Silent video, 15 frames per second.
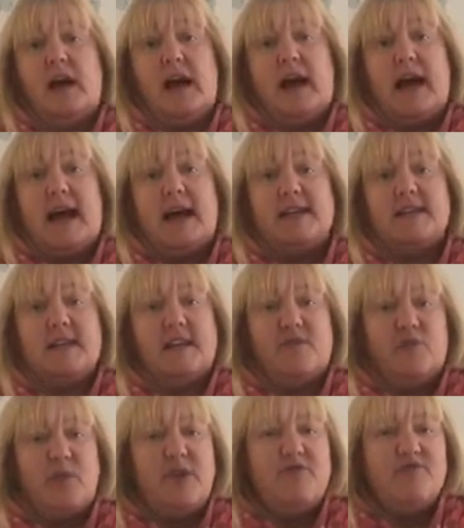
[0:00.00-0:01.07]
And
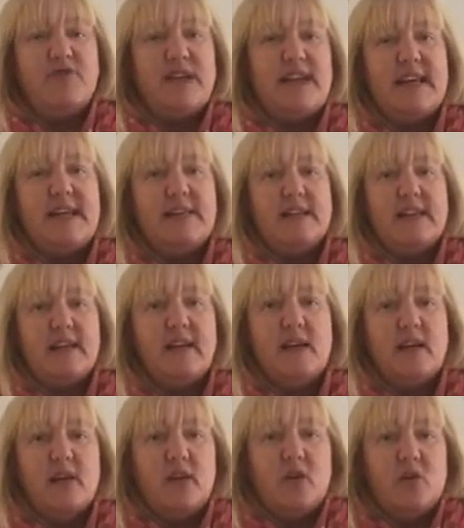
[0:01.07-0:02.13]
if we read
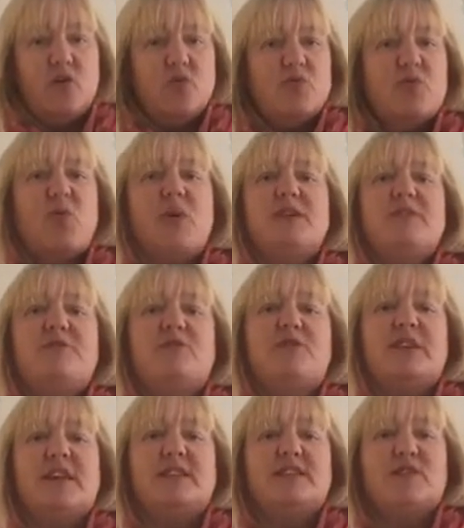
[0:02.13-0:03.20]
all the wonderful
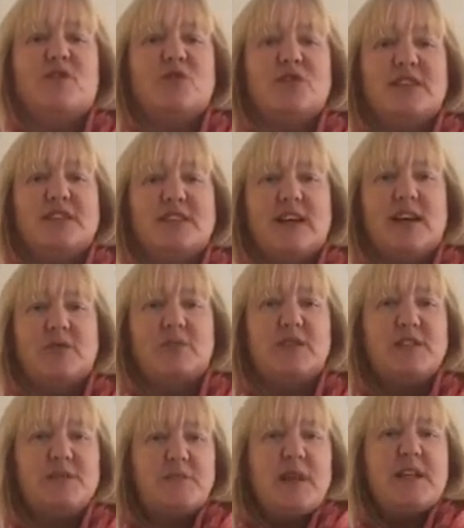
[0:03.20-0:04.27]
things God has done, but
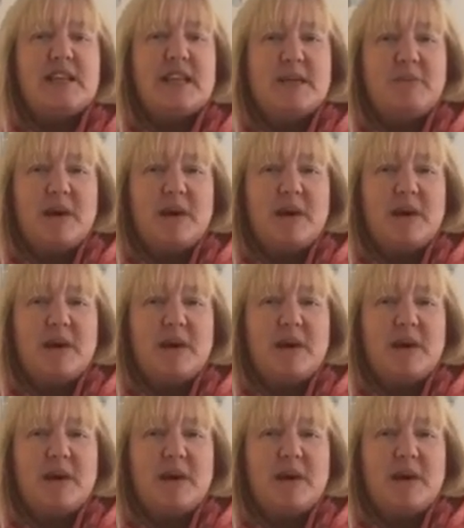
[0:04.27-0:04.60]
especially